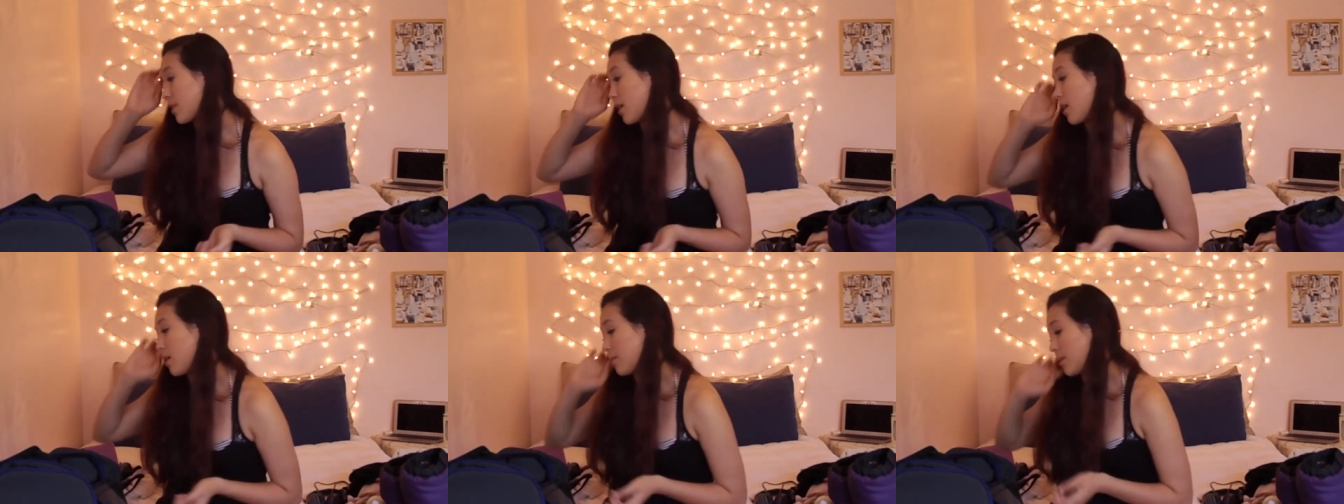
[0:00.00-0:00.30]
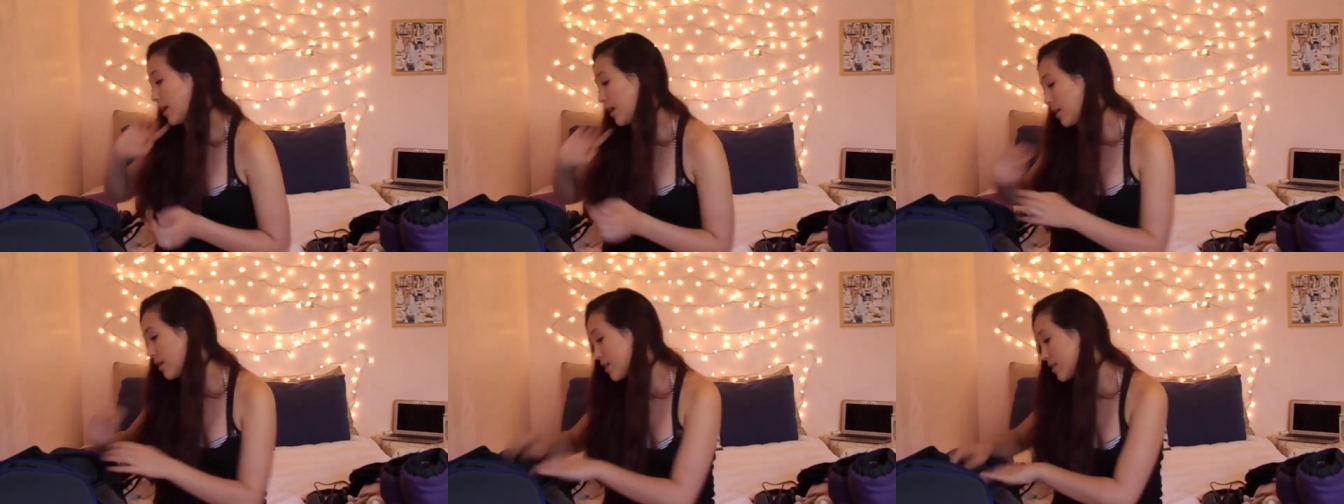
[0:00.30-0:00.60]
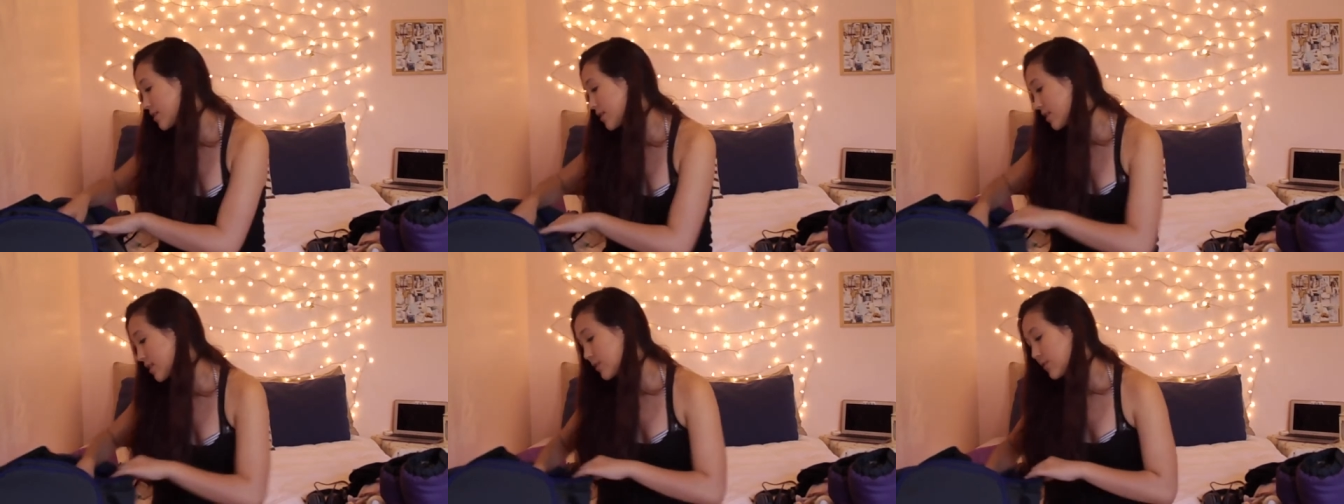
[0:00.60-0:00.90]
I mean,
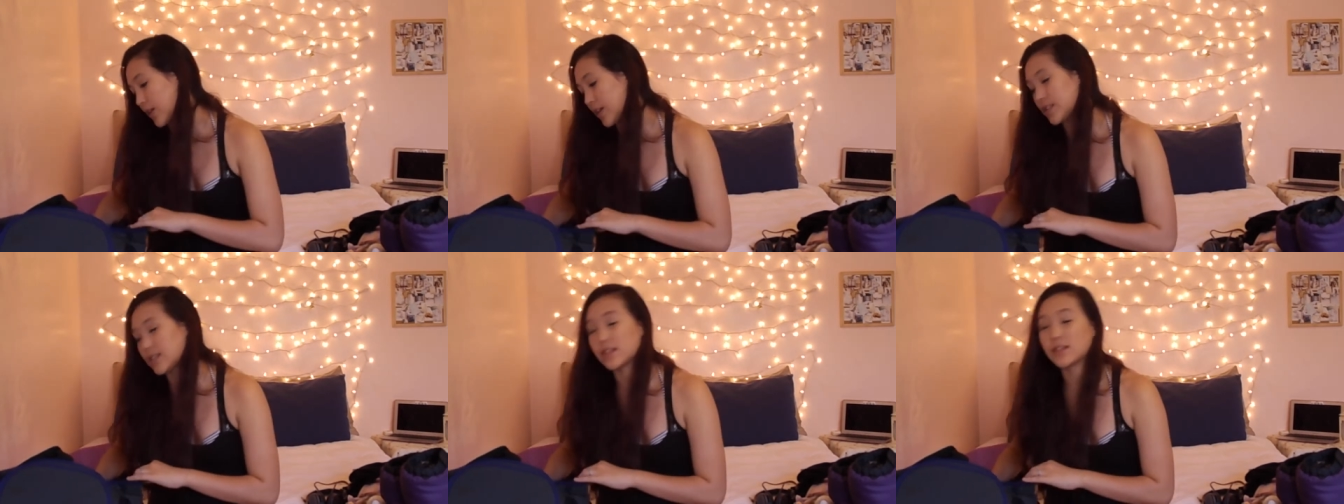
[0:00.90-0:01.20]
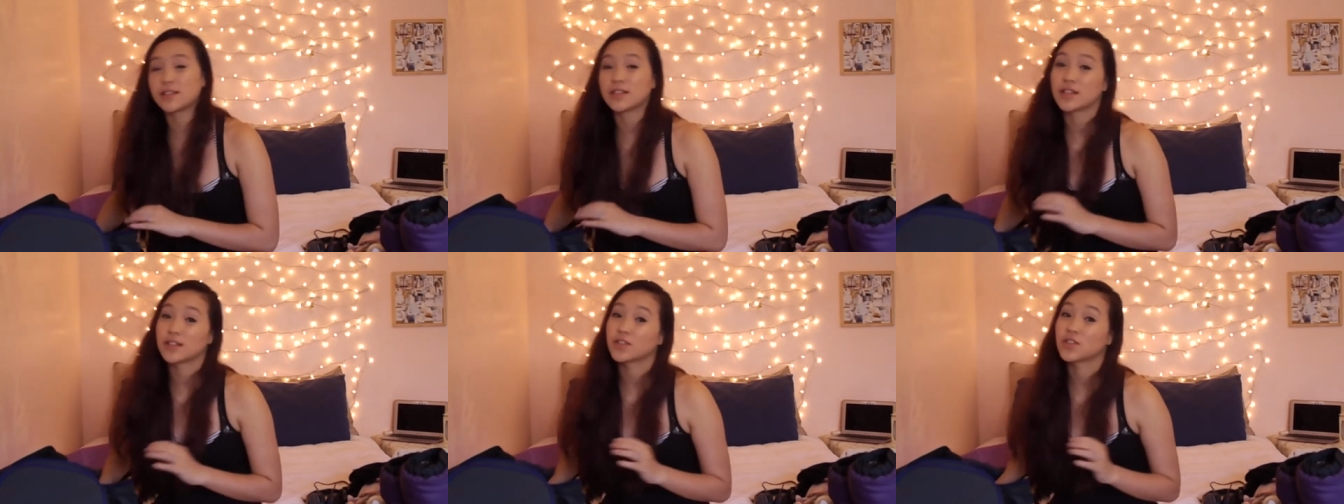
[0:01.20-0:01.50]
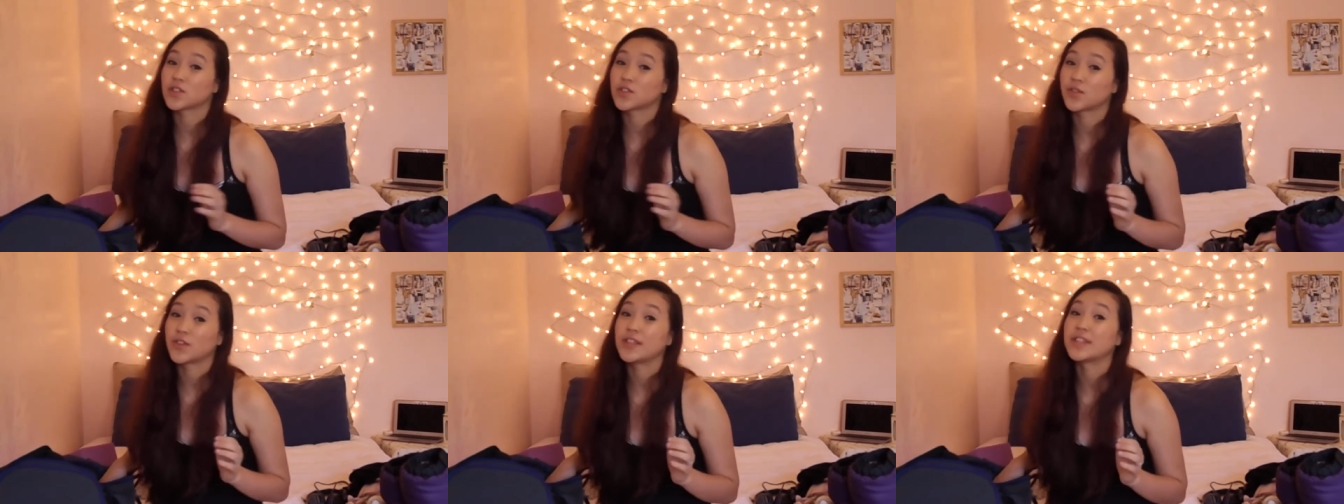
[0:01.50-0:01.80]
because let's face it,
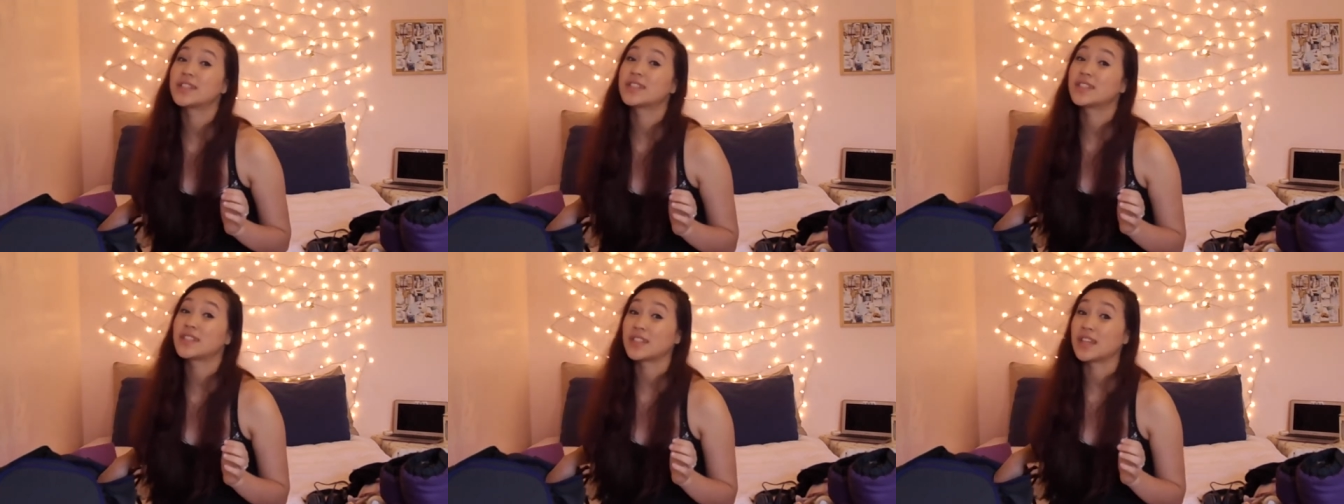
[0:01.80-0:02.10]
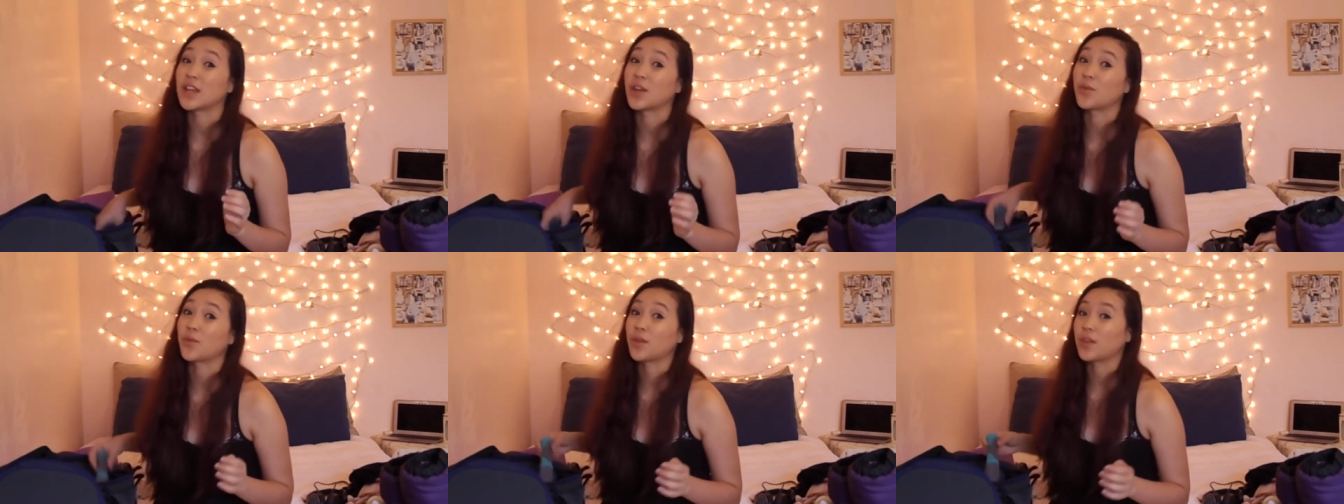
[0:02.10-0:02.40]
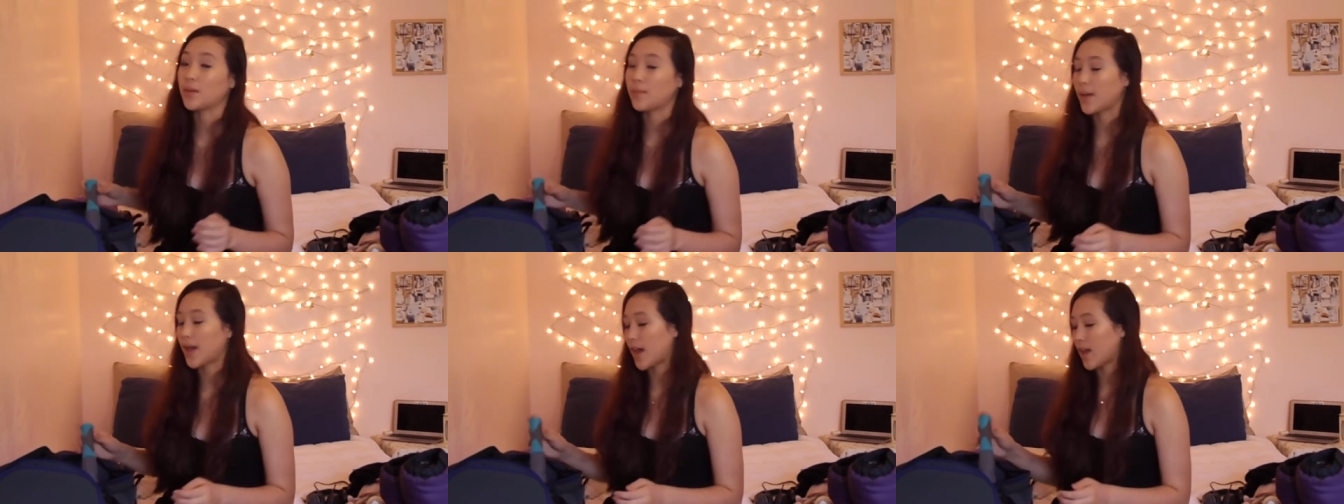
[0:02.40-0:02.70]
dancers' feet stink
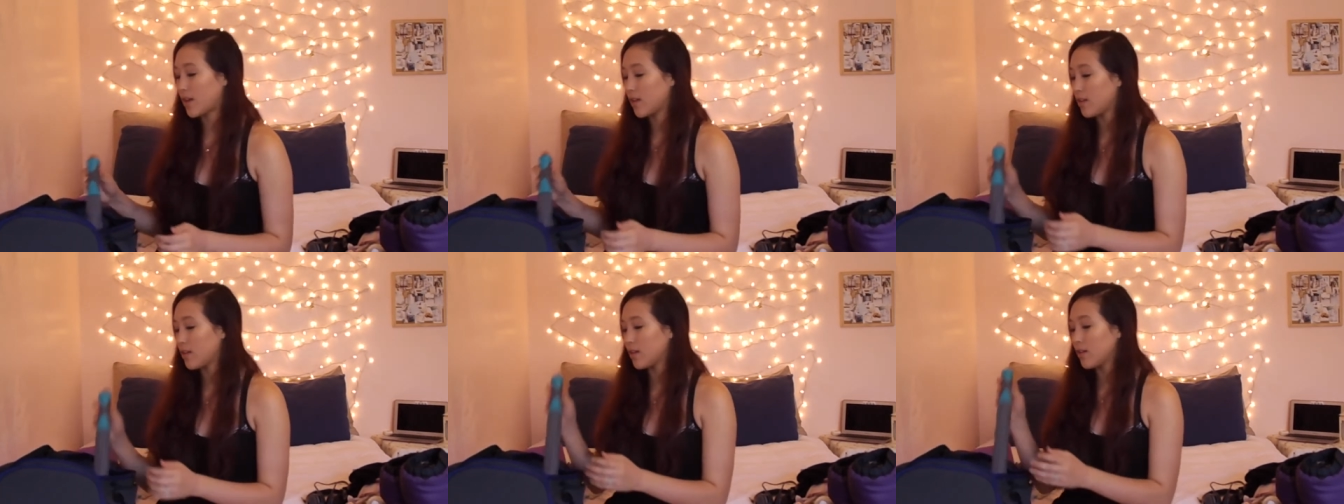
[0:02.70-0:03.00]
really bad.